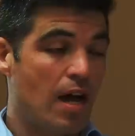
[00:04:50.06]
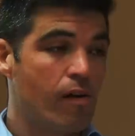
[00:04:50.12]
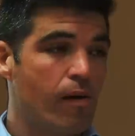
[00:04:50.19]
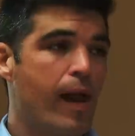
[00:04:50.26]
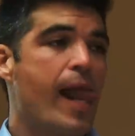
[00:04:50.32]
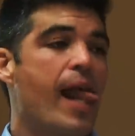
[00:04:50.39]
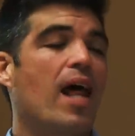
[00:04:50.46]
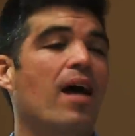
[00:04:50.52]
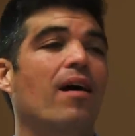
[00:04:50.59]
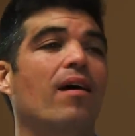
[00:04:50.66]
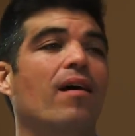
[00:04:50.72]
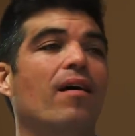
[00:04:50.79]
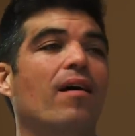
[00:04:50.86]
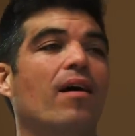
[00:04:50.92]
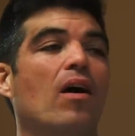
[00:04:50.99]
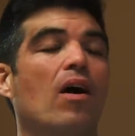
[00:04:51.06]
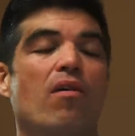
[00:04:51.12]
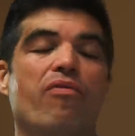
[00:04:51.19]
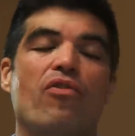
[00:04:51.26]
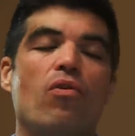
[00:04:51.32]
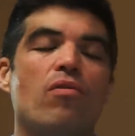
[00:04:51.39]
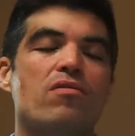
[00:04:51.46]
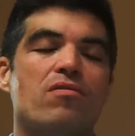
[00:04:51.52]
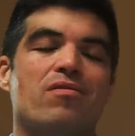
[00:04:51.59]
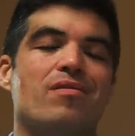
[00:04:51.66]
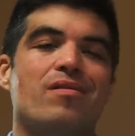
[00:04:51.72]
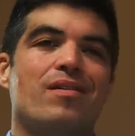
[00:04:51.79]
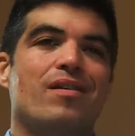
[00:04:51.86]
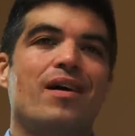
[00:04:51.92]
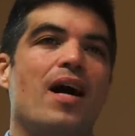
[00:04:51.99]
now, uh, of course,
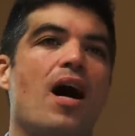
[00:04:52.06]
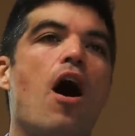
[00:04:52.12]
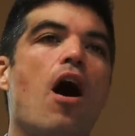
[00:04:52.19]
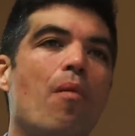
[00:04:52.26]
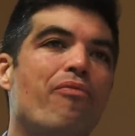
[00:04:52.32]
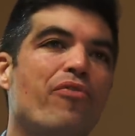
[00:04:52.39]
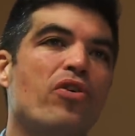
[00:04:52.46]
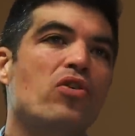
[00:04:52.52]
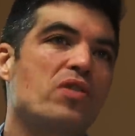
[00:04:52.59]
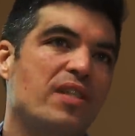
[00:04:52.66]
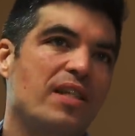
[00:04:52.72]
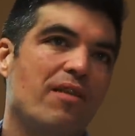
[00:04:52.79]
uh, obvious